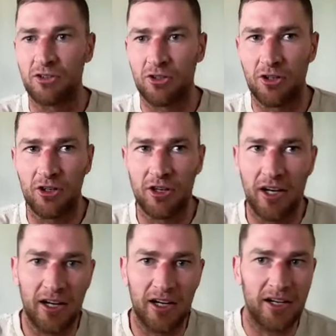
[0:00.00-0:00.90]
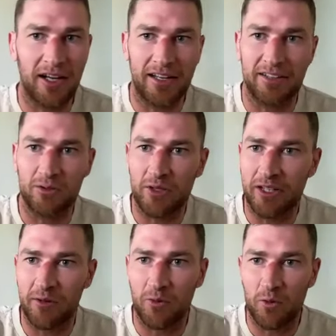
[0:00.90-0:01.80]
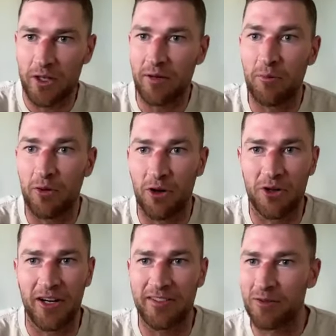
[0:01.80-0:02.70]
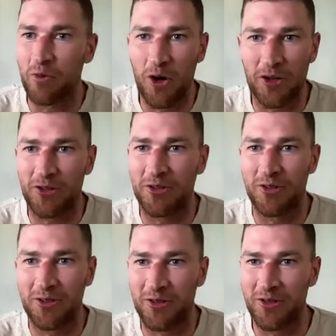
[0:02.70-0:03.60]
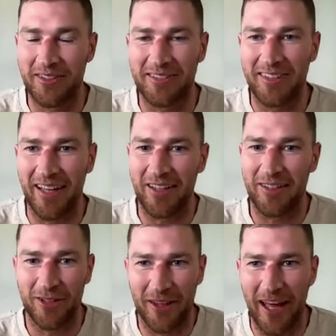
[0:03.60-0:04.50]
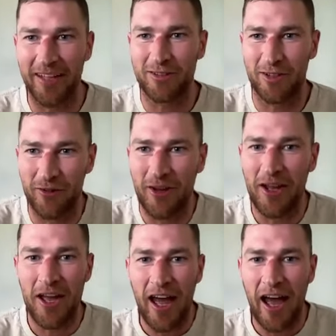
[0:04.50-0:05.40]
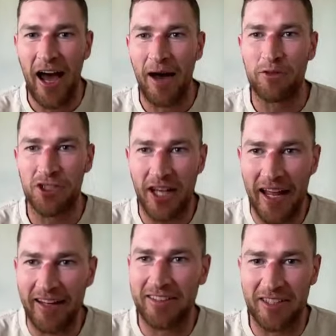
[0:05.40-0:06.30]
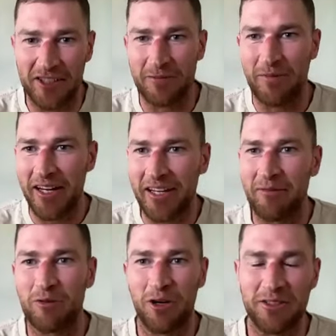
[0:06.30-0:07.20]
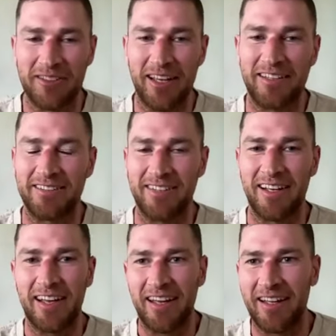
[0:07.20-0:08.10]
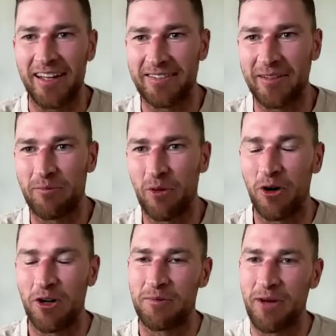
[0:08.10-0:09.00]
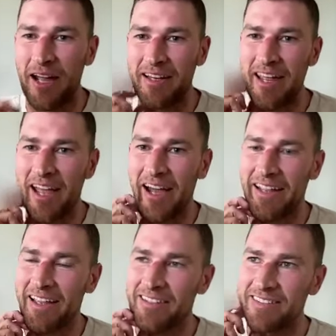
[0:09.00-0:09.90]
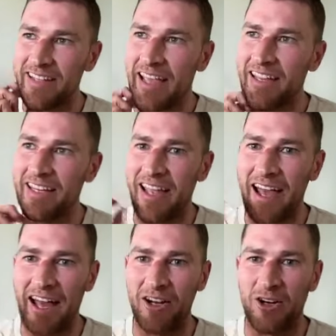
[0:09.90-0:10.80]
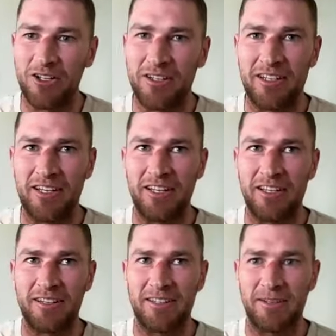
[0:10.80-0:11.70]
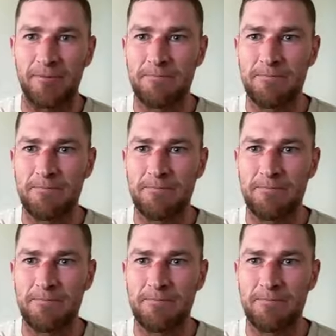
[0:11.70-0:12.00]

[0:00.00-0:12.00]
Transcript: or, uh, I guess we can, we can progress and work through, through this together. So that sort of, um, shared decision-making process is important. But yeah, I guess hanging your hat on the the